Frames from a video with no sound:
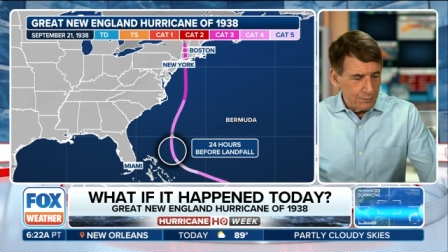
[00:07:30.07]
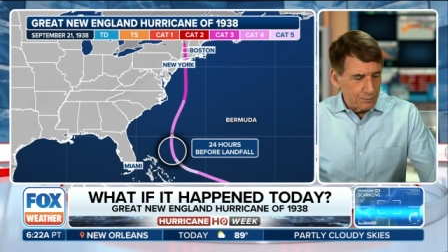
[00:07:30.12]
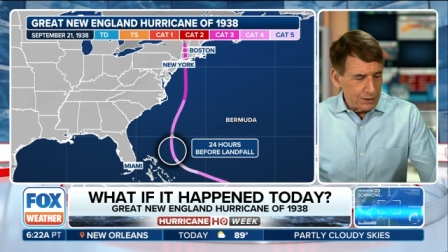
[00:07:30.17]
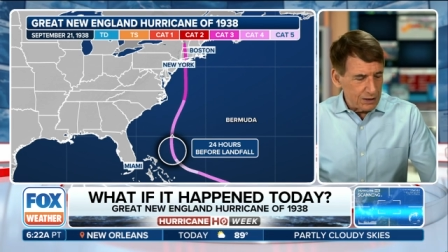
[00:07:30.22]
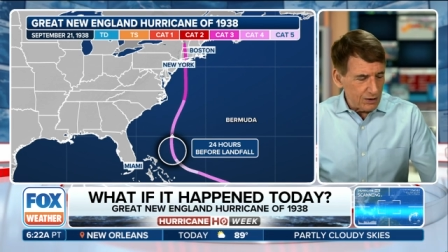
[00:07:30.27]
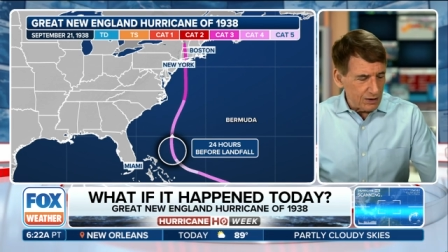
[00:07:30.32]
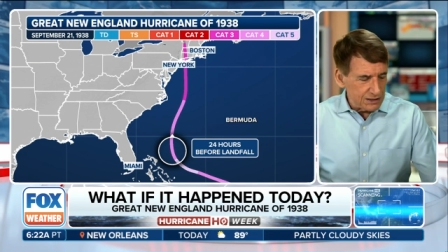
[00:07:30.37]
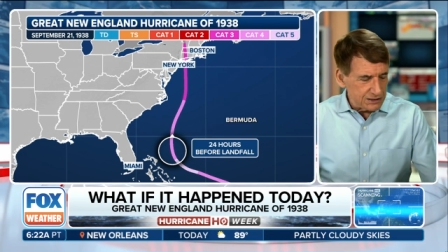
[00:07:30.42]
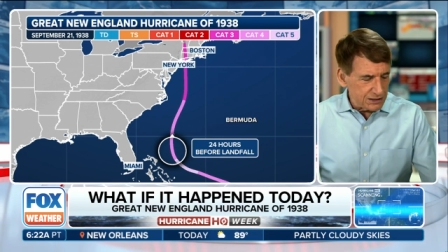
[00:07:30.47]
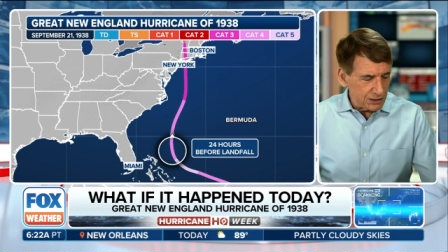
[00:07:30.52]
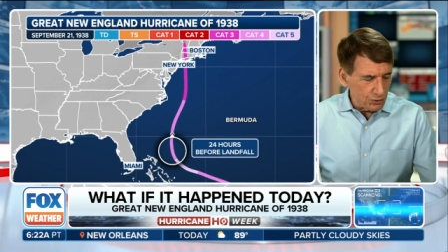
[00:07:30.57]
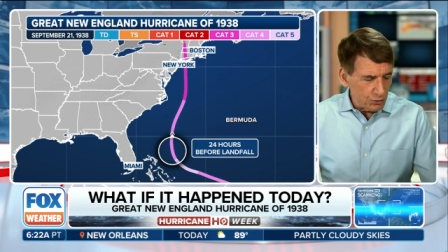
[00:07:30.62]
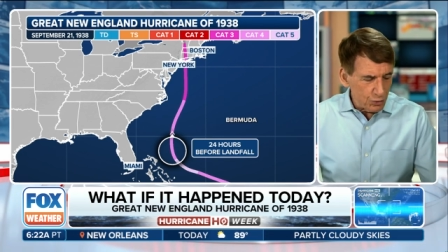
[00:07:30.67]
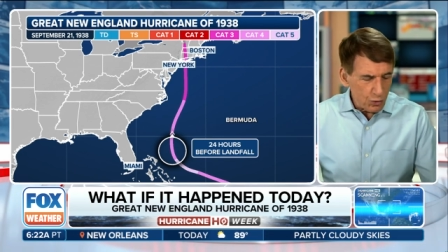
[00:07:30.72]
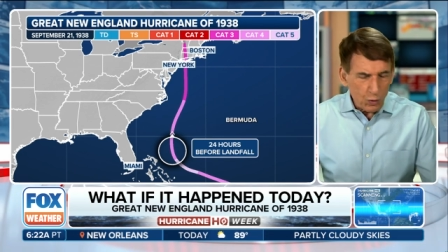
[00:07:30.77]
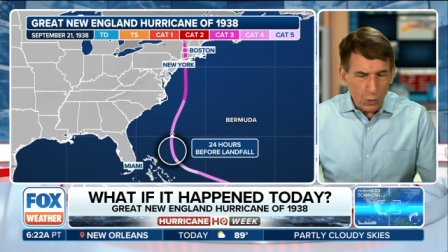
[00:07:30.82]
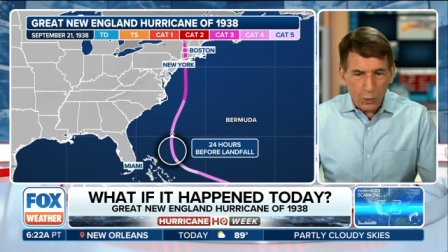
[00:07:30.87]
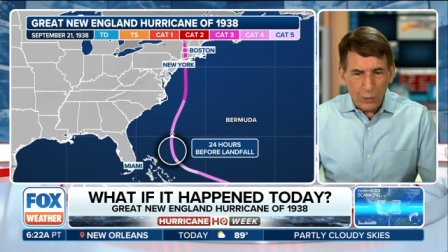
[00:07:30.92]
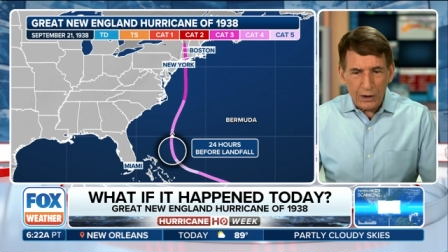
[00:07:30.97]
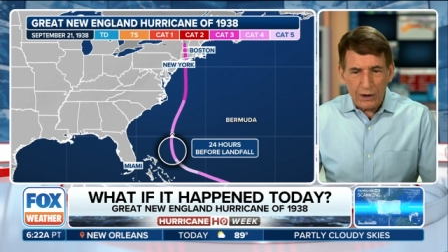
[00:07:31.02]
because
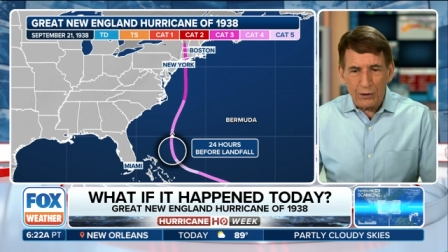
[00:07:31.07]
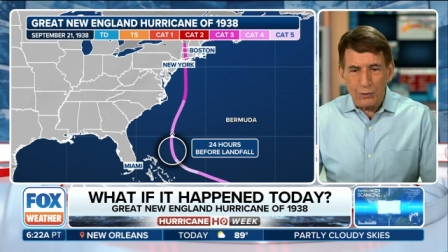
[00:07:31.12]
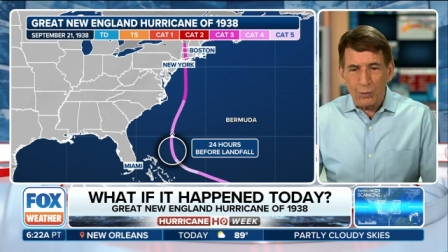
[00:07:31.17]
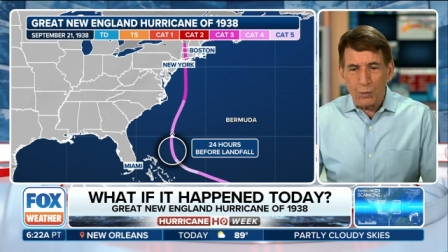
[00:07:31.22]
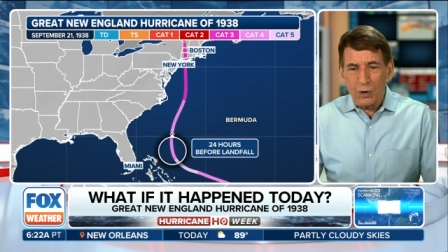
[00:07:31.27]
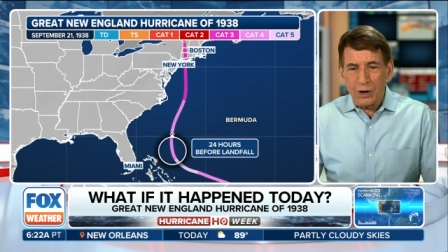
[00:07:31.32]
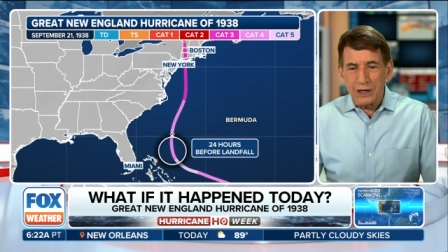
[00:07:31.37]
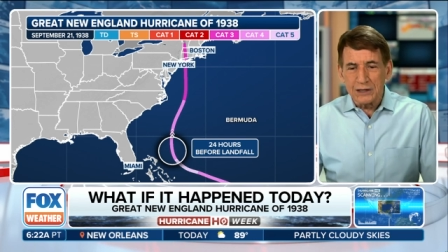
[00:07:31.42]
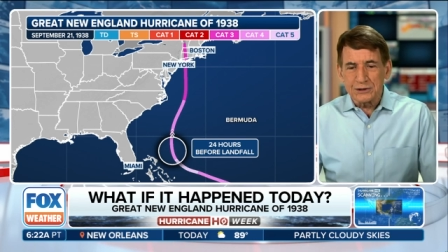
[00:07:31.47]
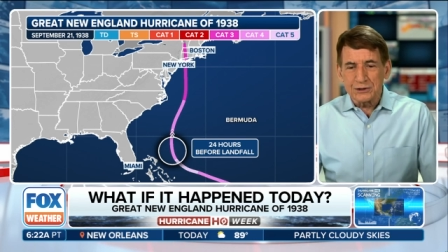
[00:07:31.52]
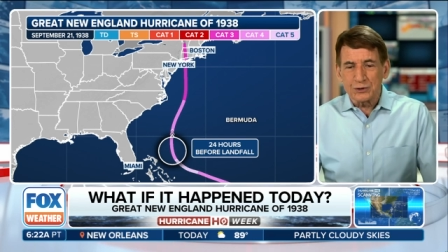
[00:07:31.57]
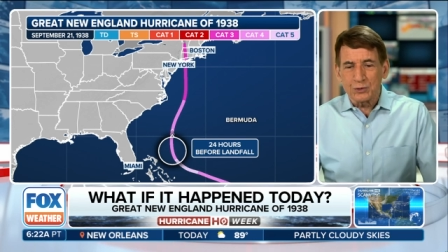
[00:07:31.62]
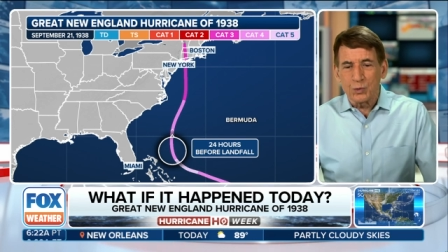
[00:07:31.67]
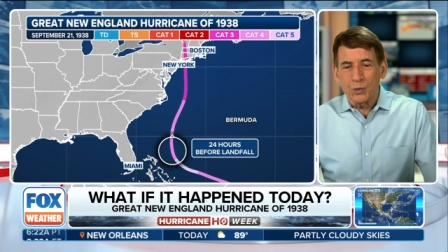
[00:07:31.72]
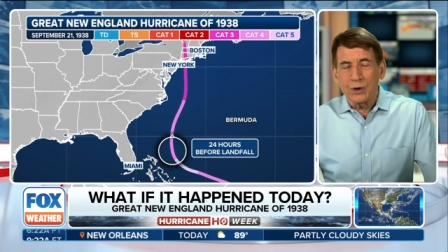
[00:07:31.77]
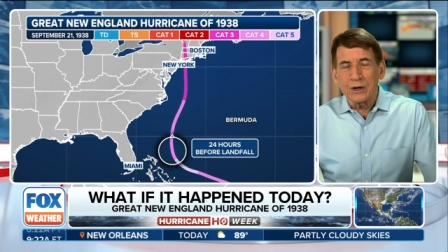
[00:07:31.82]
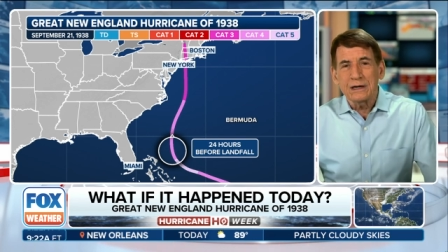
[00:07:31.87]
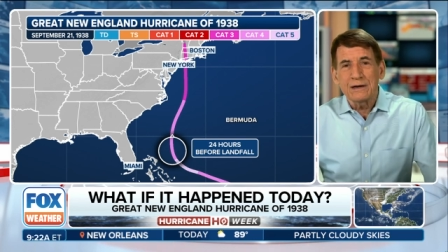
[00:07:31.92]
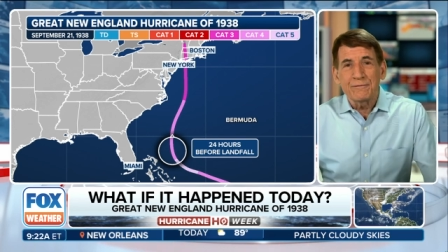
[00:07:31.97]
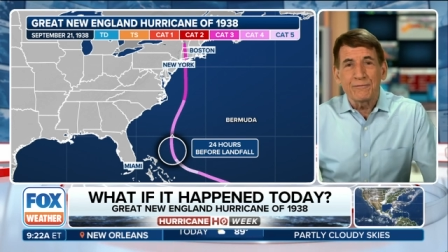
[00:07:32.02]
look where it was
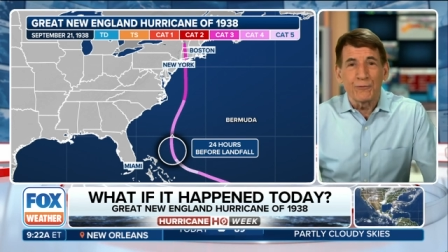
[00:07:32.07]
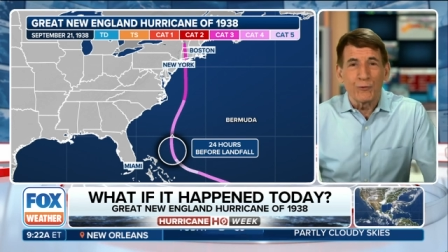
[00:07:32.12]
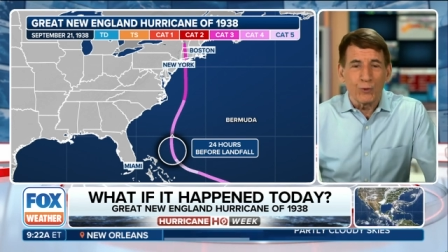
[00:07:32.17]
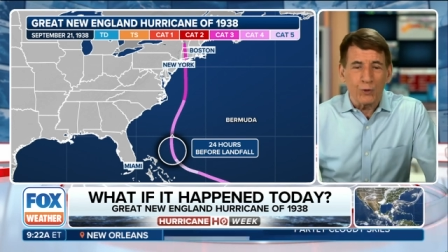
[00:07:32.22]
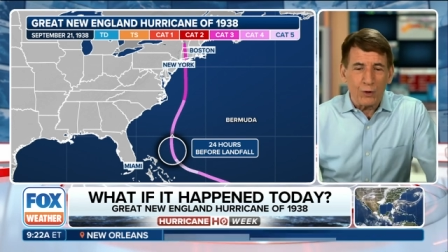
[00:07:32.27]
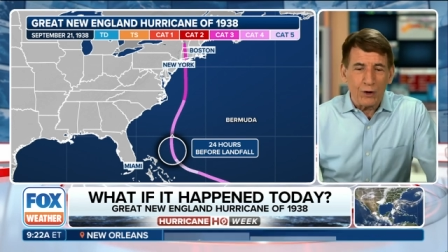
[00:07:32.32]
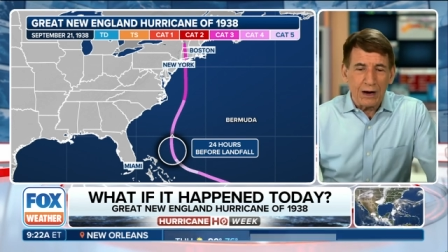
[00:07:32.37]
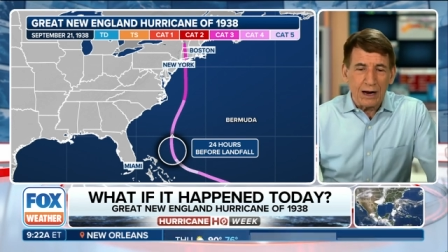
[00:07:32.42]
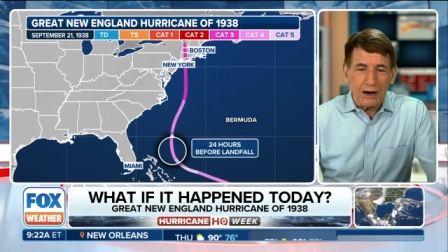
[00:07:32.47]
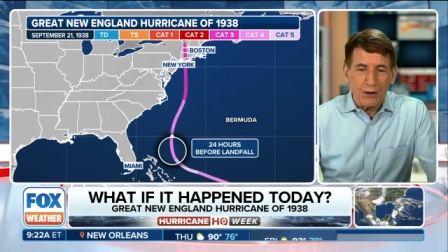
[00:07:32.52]
24